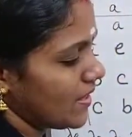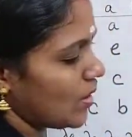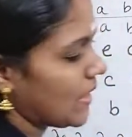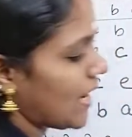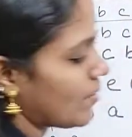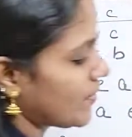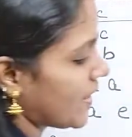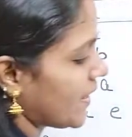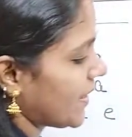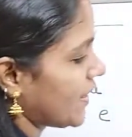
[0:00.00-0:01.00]
Now
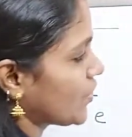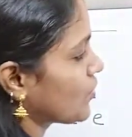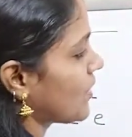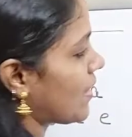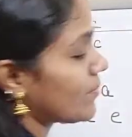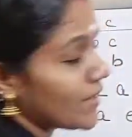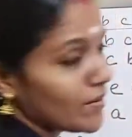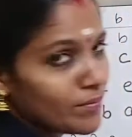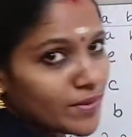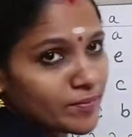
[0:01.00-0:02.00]
lambda A into
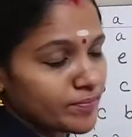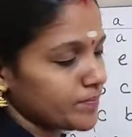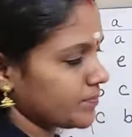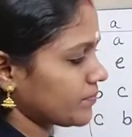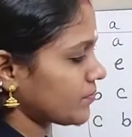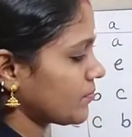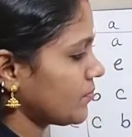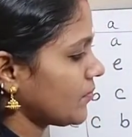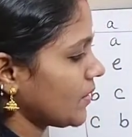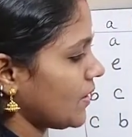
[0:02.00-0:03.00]
lambda B.
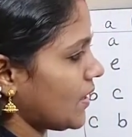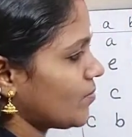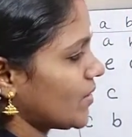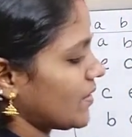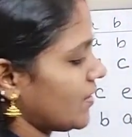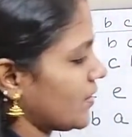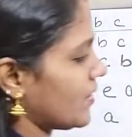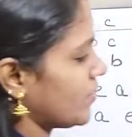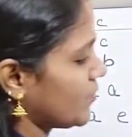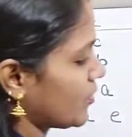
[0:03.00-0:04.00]
Lambda A,
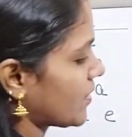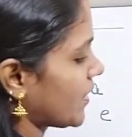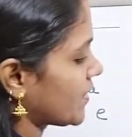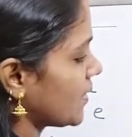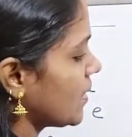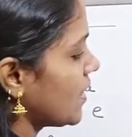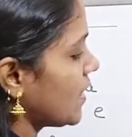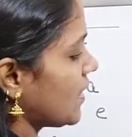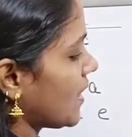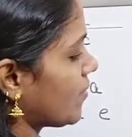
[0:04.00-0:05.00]
I am not writing.
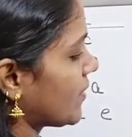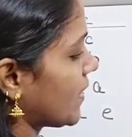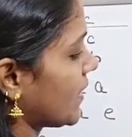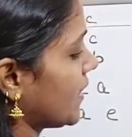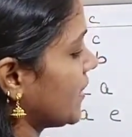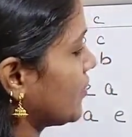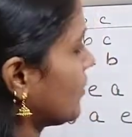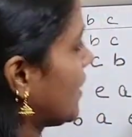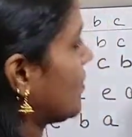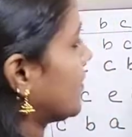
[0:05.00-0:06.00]
Lambda A into
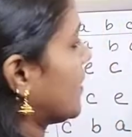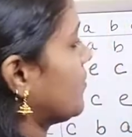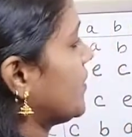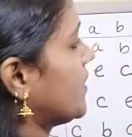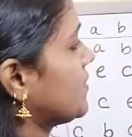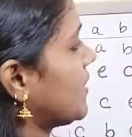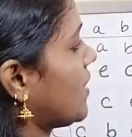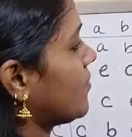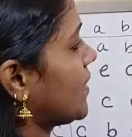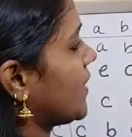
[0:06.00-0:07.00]
lambda B is
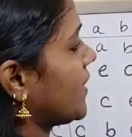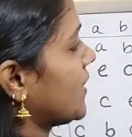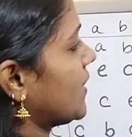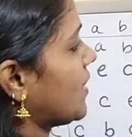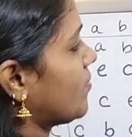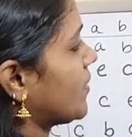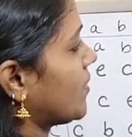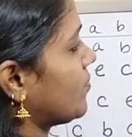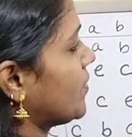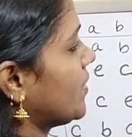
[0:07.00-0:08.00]
lambda A,
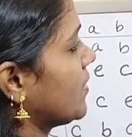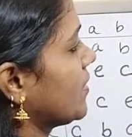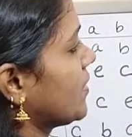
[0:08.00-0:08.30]
lambda B,